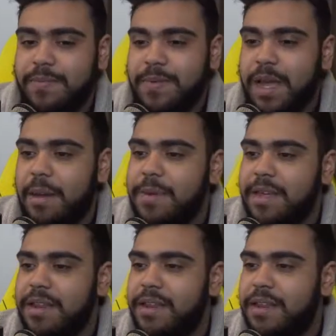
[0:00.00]
I
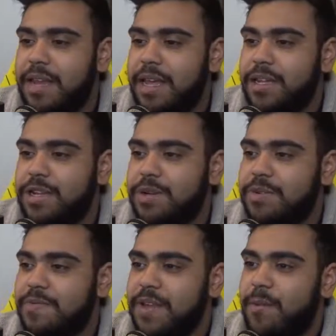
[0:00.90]
mean, in terms
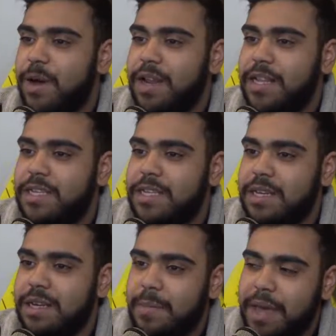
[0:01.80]
of like what it's
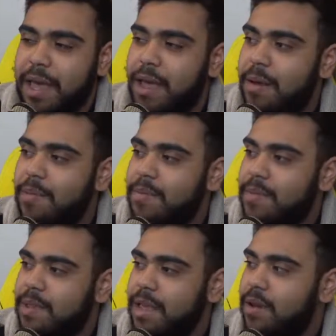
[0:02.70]
become,
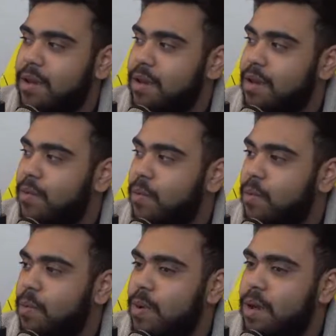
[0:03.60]
like
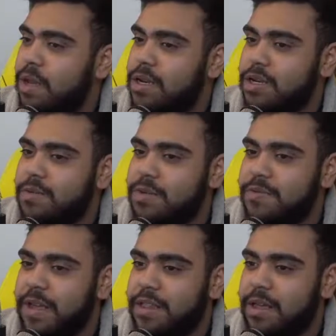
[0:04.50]
in terms of
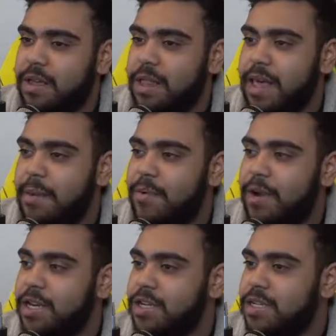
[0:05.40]
like the
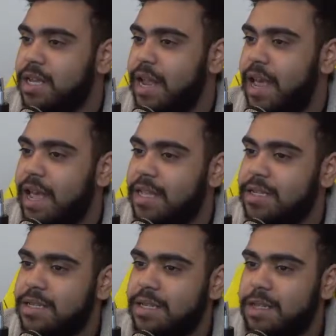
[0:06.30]
collaborations that it
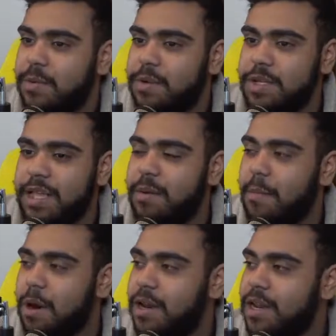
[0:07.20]
has, and those like the
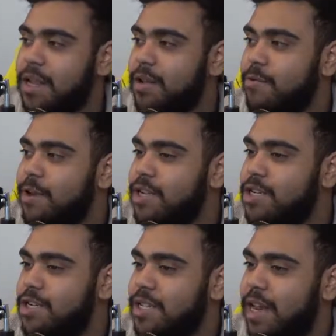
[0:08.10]
marketing and
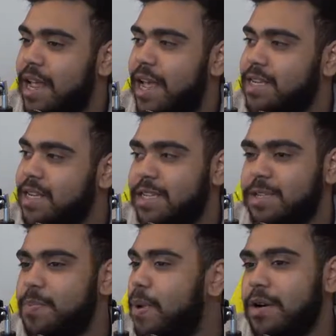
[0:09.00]
reach that it has, like it's
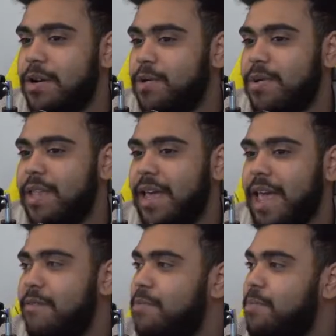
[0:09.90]
partnered with like
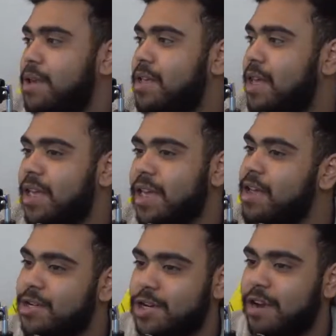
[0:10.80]
everybody, like
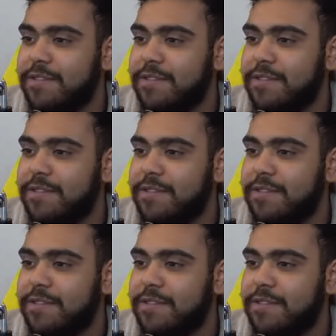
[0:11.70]
Travis